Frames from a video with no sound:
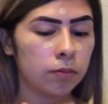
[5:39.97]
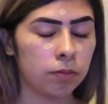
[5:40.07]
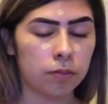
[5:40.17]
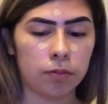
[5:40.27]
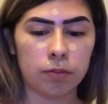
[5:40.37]

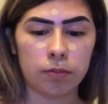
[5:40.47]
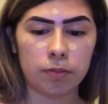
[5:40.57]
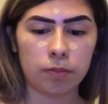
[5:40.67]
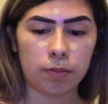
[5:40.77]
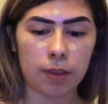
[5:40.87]

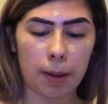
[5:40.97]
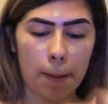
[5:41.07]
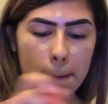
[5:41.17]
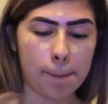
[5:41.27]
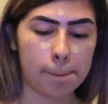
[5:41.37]

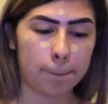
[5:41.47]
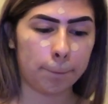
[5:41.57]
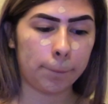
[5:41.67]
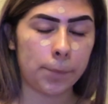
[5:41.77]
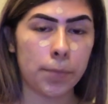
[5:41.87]

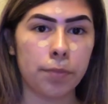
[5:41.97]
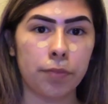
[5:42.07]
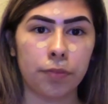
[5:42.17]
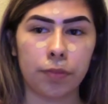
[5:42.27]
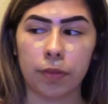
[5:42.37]

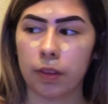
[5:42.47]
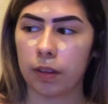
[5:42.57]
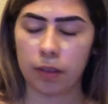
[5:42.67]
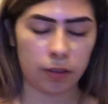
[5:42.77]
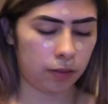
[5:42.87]

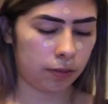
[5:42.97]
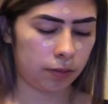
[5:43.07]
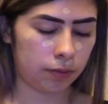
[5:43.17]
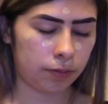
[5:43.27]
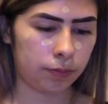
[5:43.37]

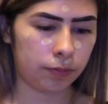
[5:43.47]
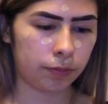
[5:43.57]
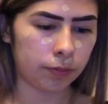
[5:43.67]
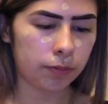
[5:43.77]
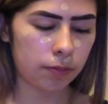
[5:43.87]

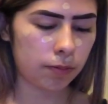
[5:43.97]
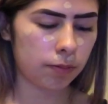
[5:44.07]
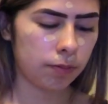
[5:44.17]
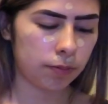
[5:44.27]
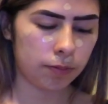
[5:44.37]

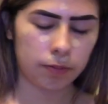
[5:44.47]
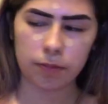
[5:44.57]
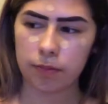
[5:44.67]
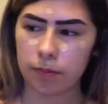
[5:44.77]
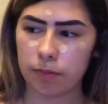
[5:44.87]

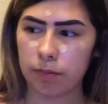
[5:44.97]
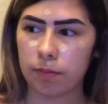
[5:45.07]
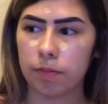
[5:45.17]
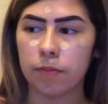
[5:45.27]
No words are spoken by the person on screen.